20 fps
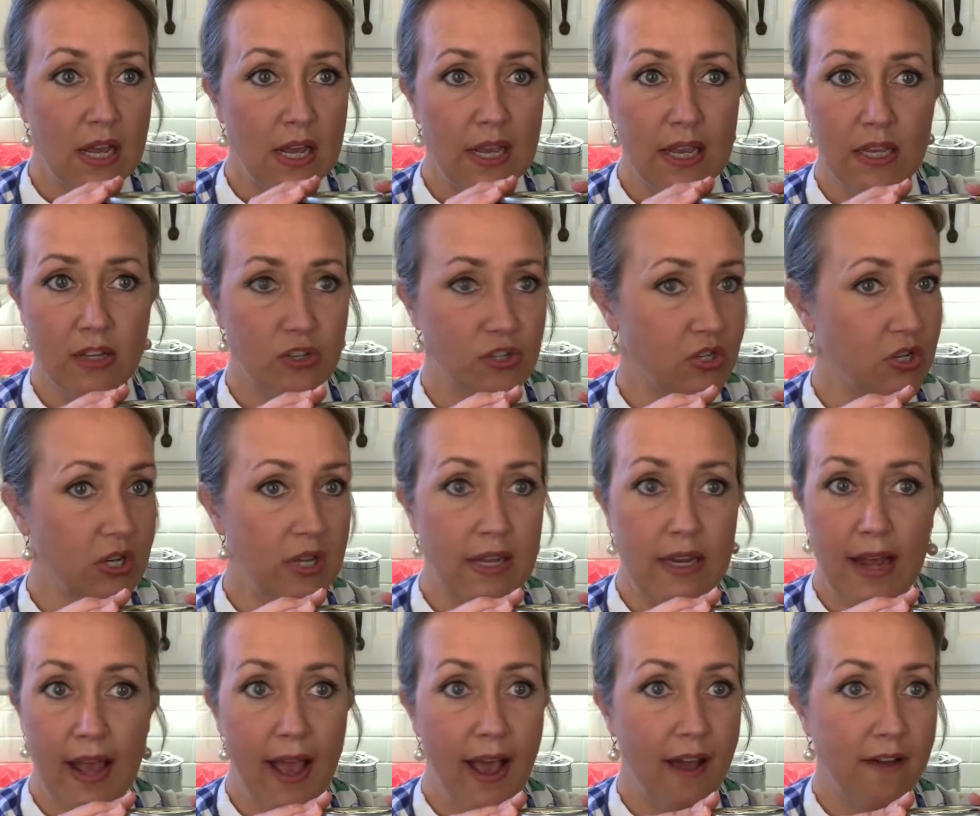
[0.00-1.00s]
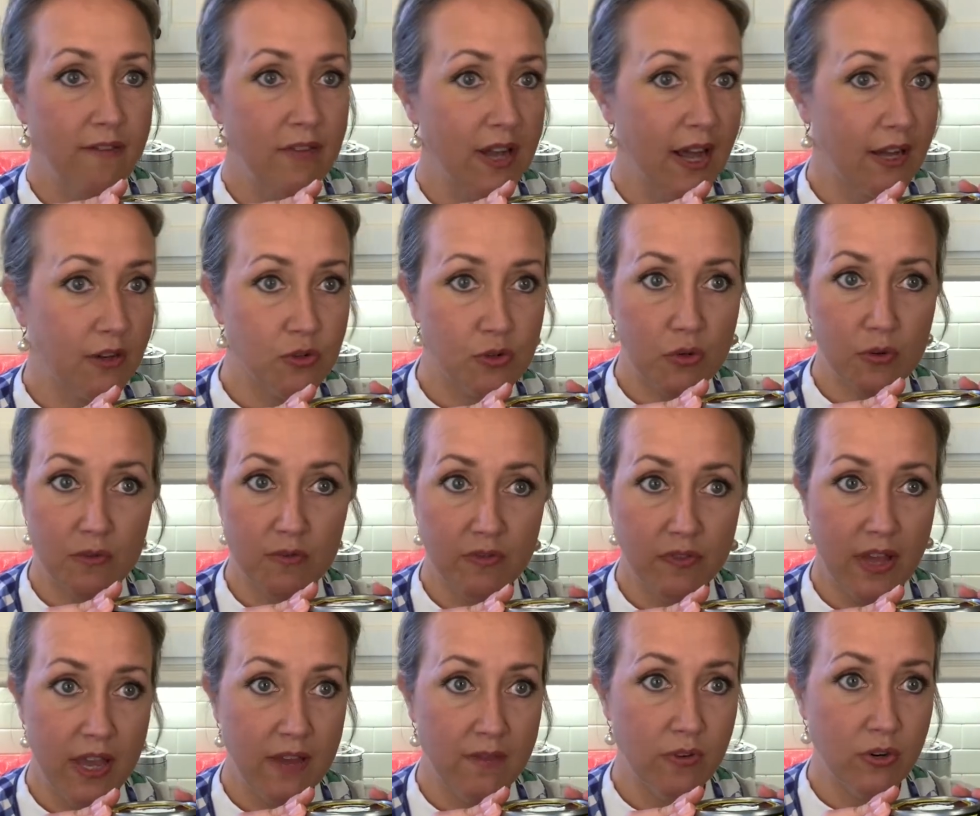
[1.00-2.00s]
It shouldn't have natural
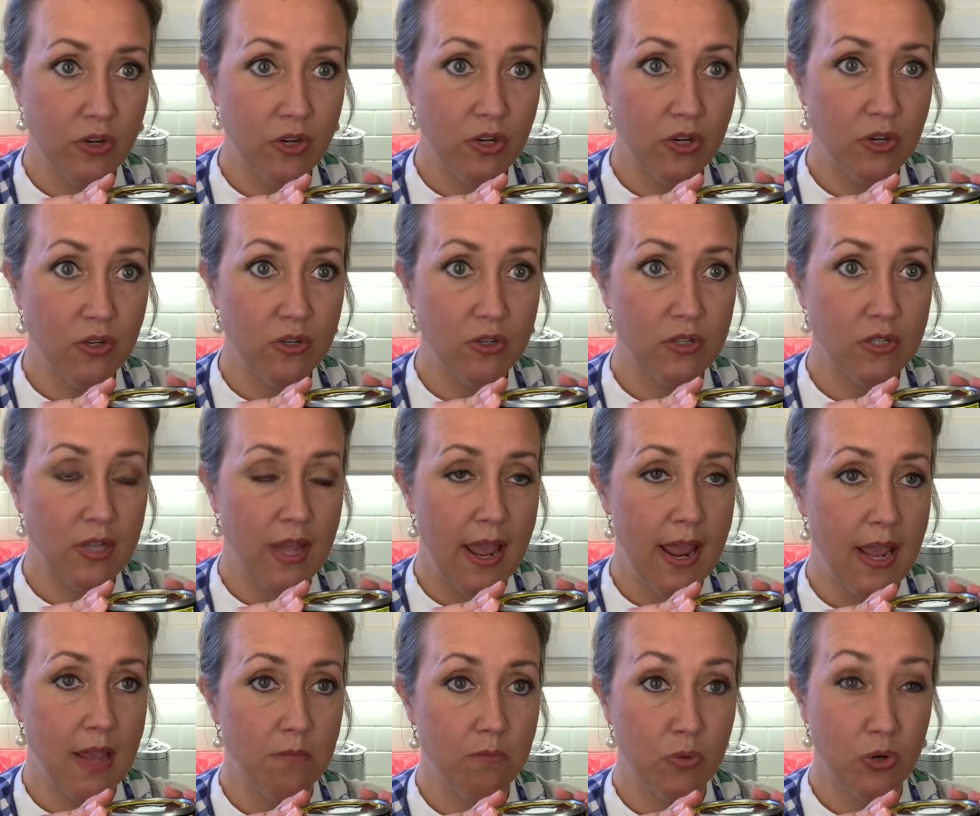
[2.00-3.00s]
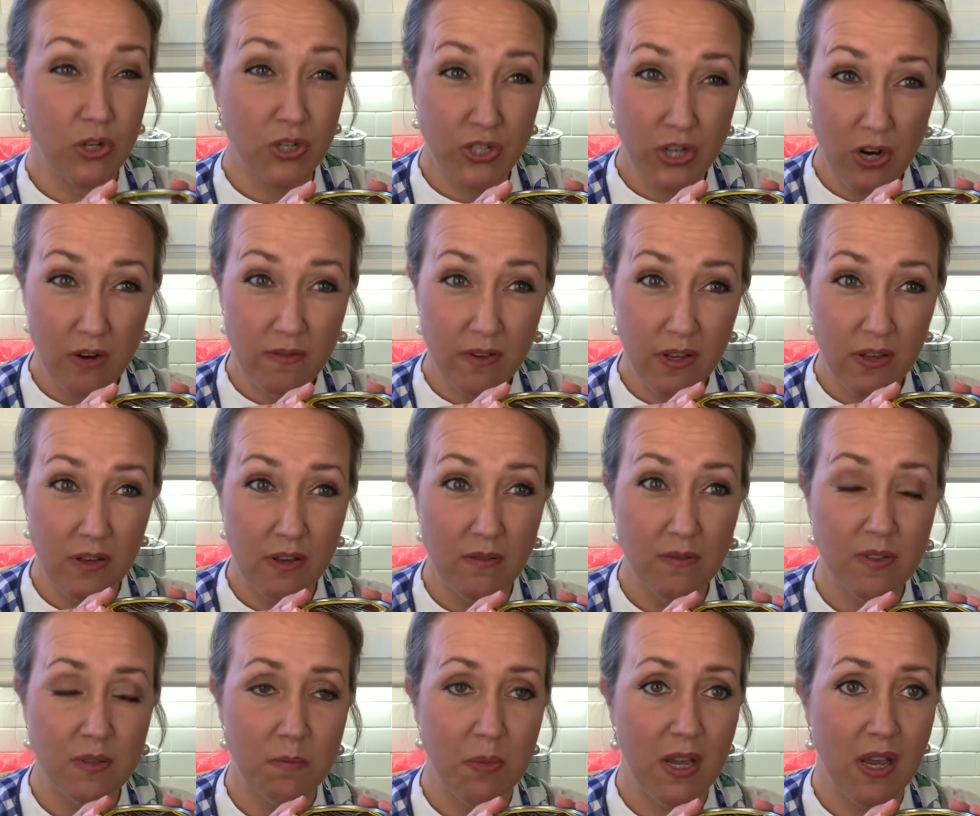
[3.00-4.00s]
flavors and
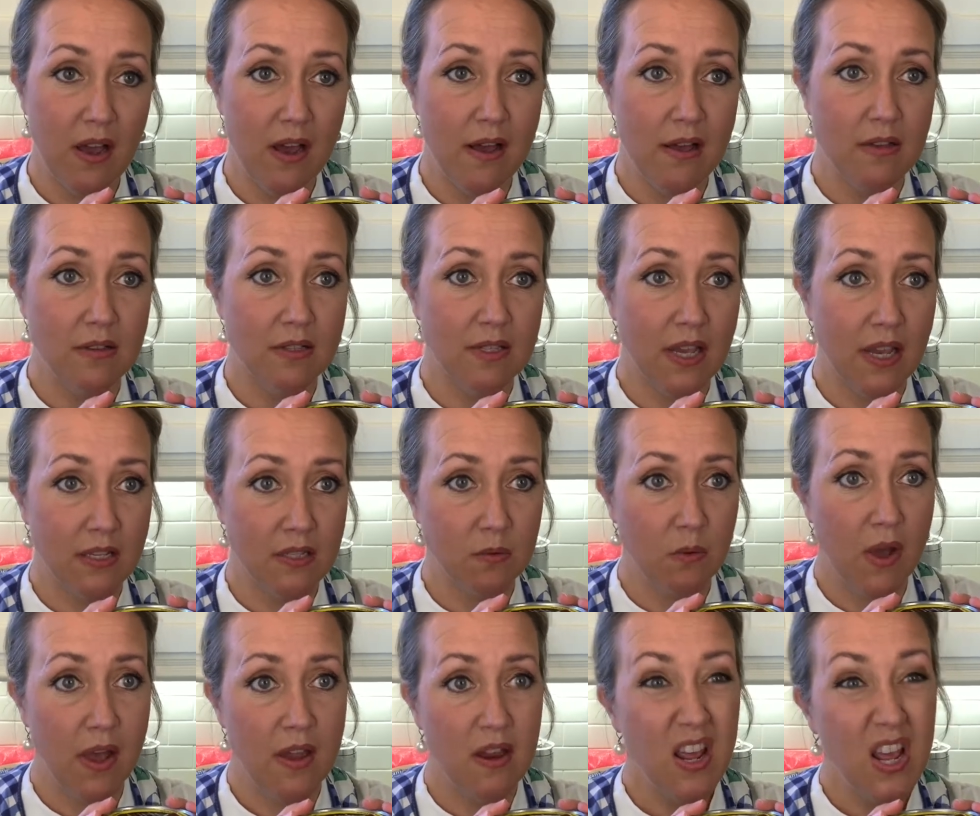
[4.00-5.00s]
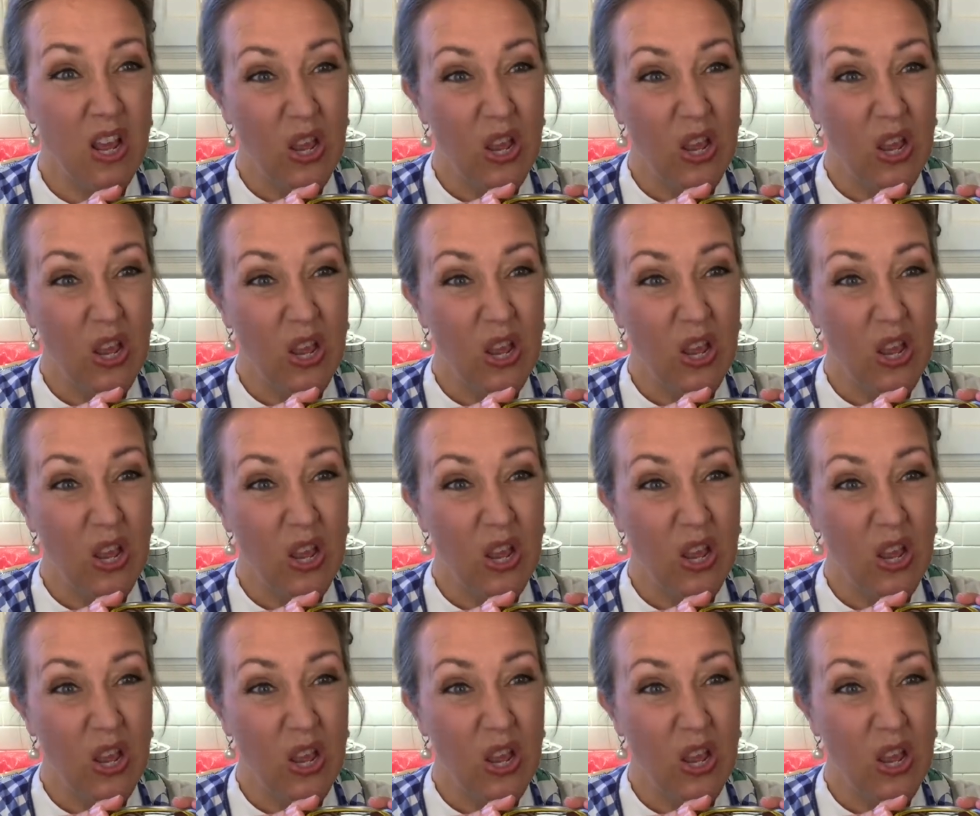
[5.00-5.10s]
preservatives because guess what?